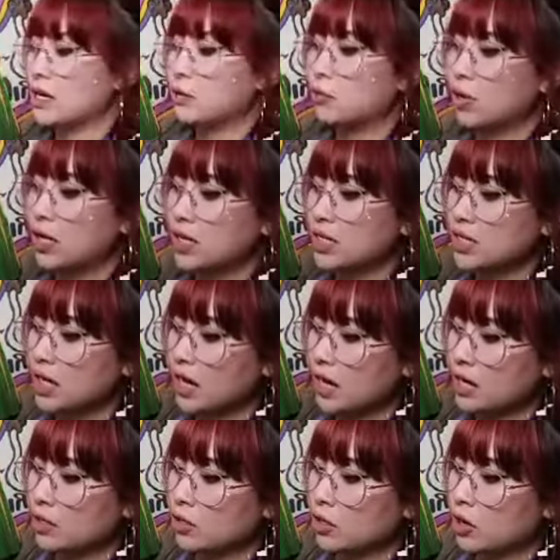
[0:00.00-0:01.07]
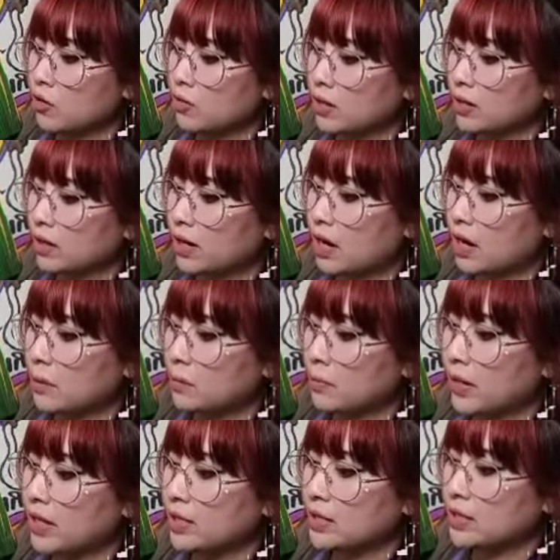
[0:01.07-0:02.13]
one day knowing that I
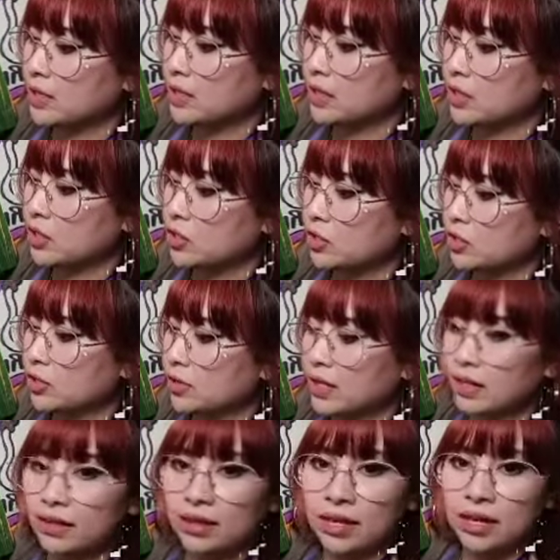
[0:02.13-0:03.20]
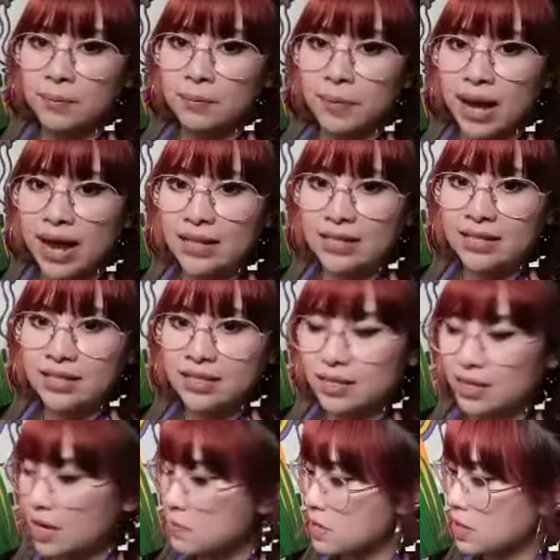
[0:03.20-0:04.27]
painted it during the
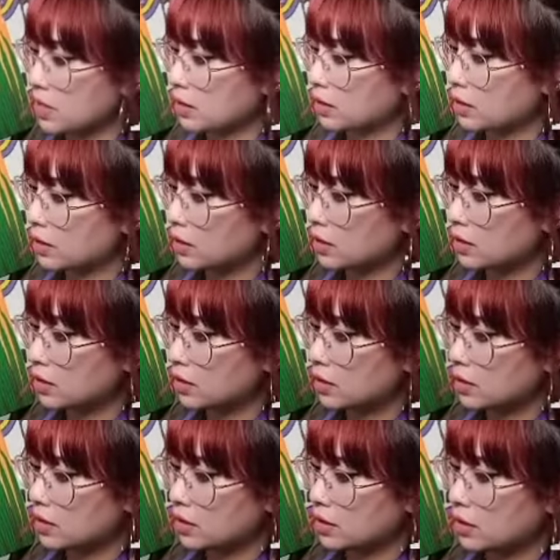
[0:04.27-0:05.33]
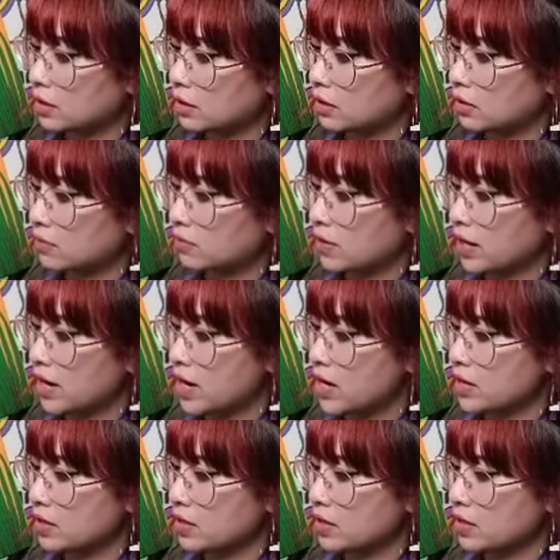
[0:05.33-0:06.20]
pandemic, right?